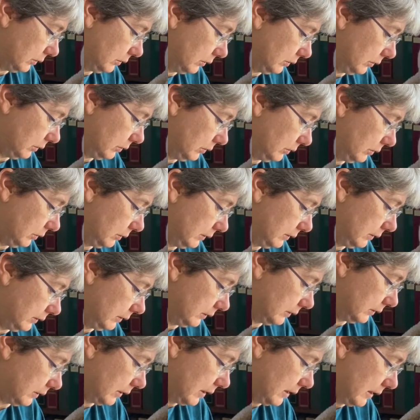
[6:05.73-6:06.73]
2 little
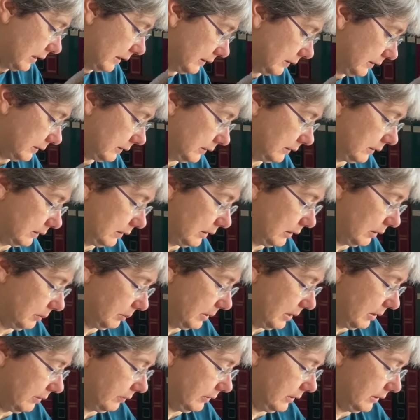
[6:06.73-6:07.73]
dots
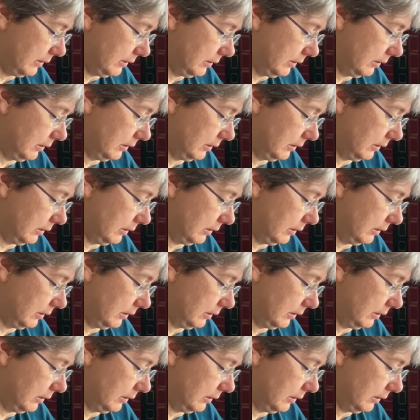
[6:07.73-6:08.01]
above it